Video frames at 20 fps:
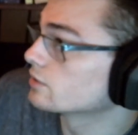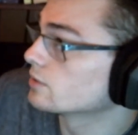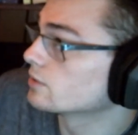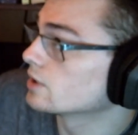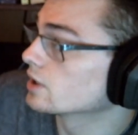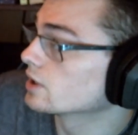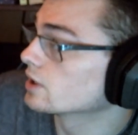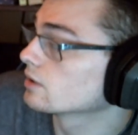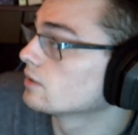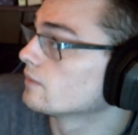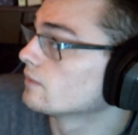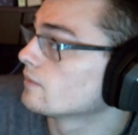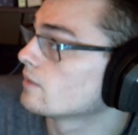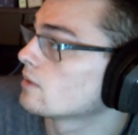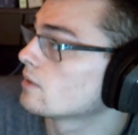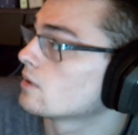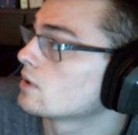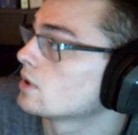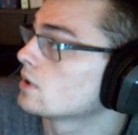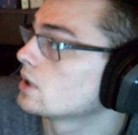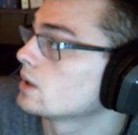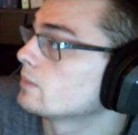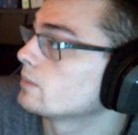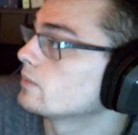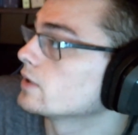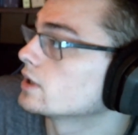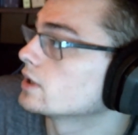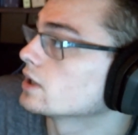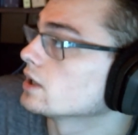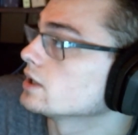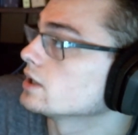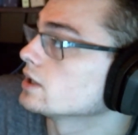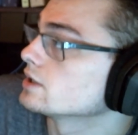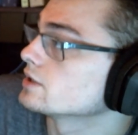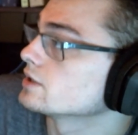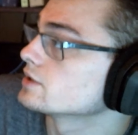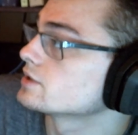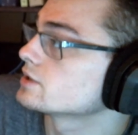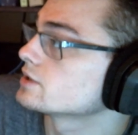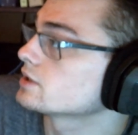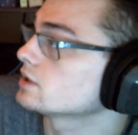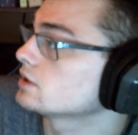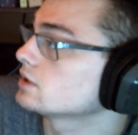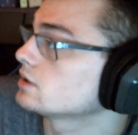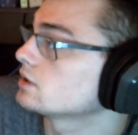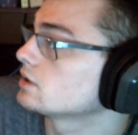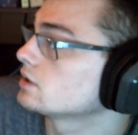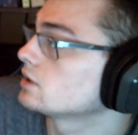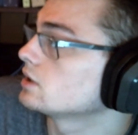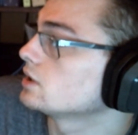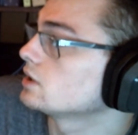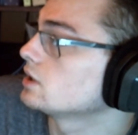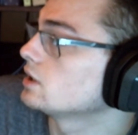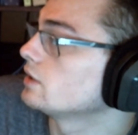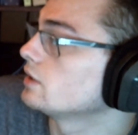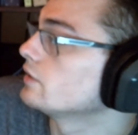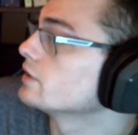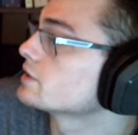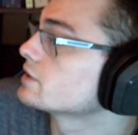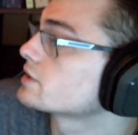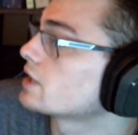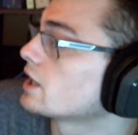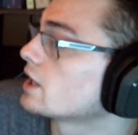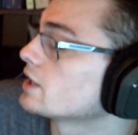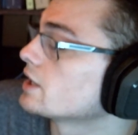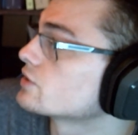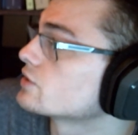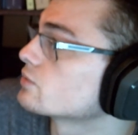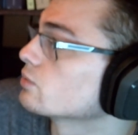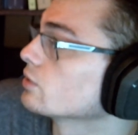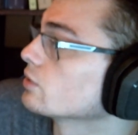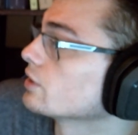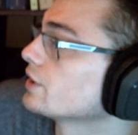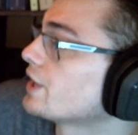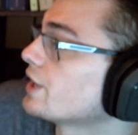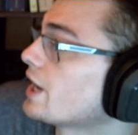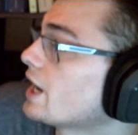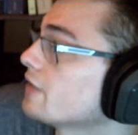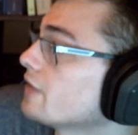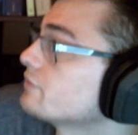here, because in this case we're going to have